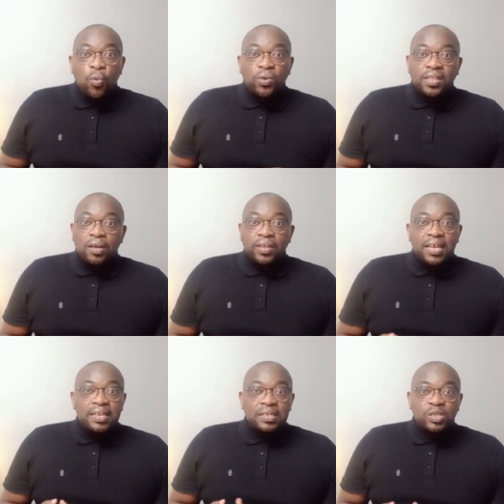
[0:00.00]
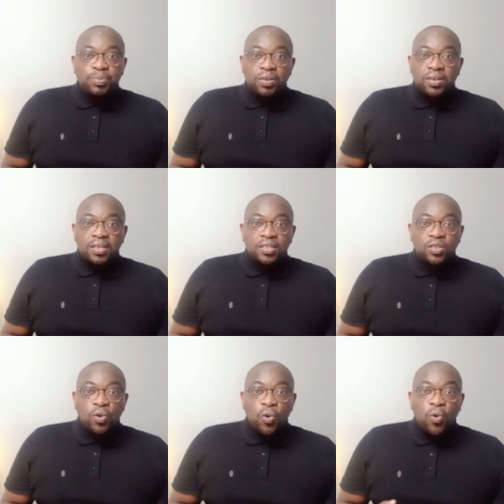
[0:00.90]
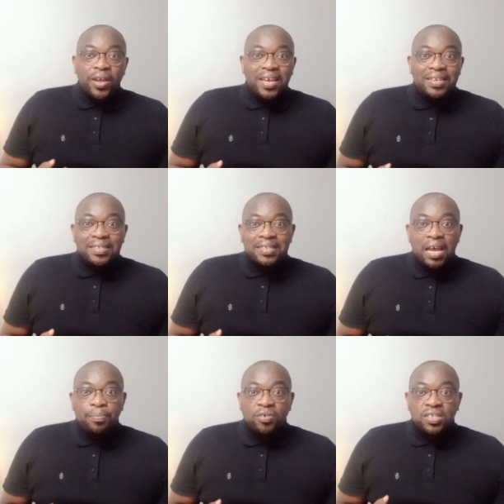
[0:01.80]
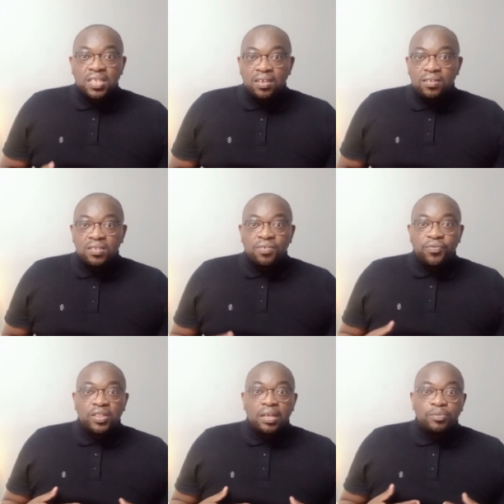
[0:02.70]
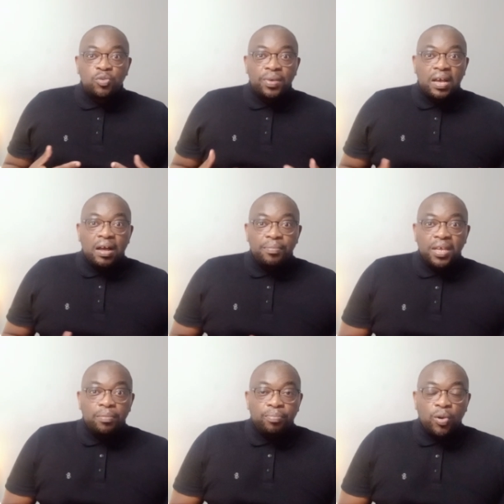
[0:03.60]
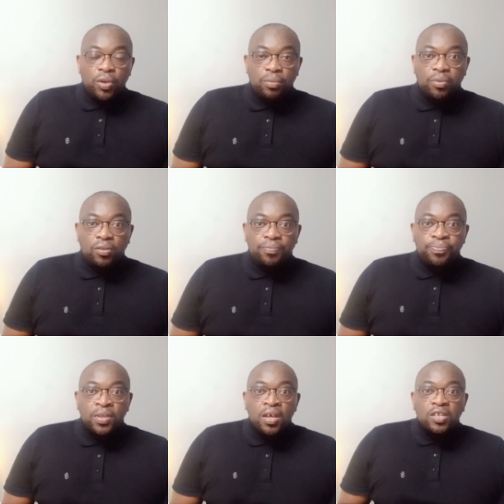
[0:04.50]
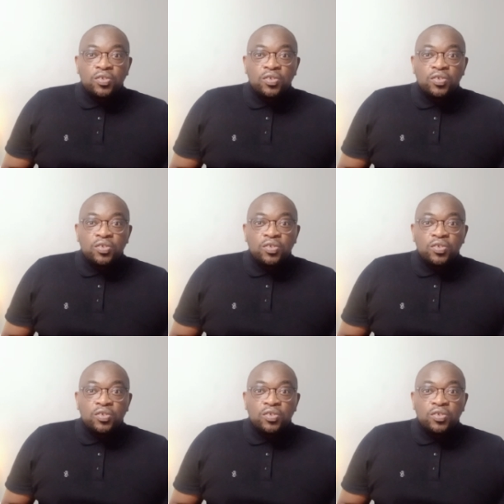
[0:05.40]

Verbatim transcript: without any experience or any type of skills for them to become employable.